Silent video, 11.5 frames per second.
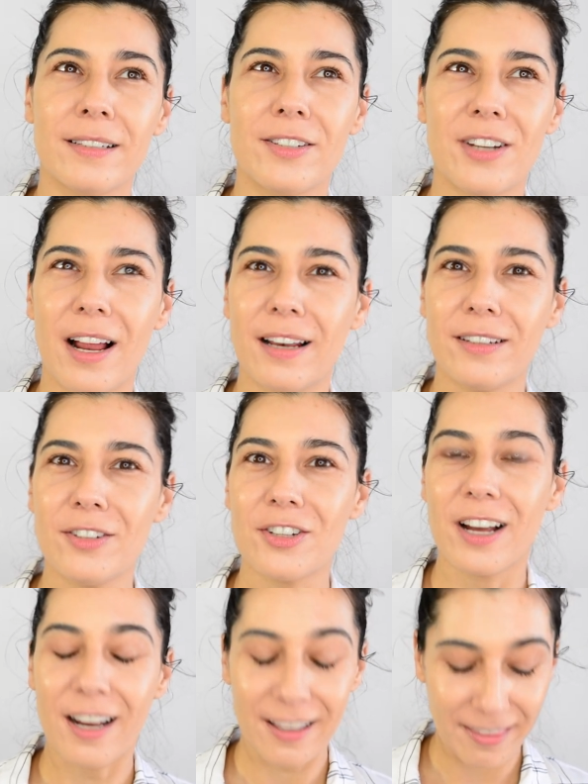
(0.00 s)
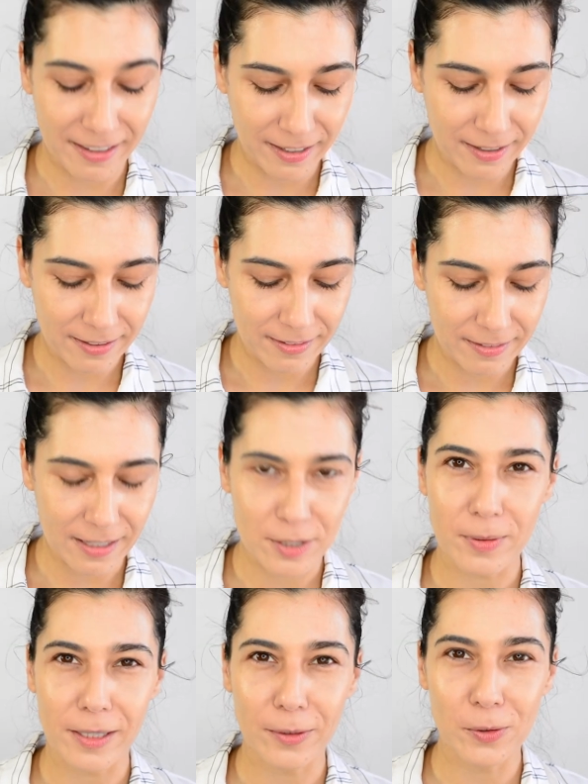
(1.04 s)
challenge, I think that's
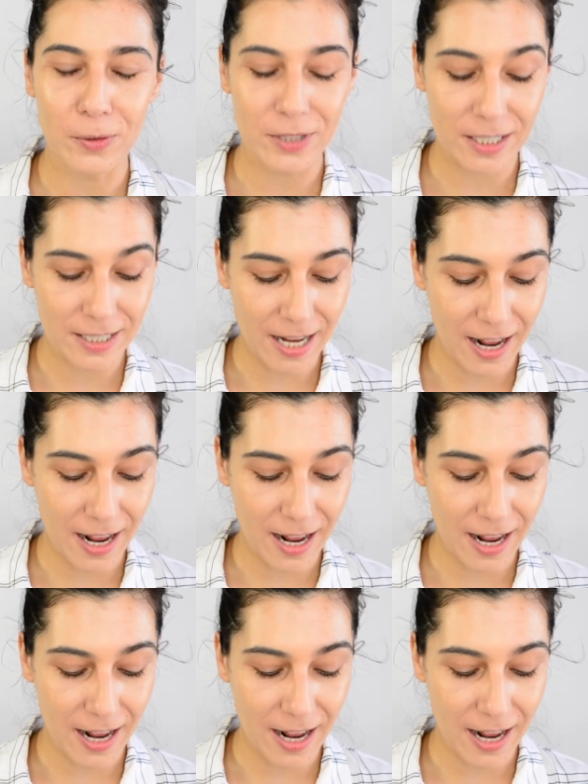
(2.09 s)
what I called it,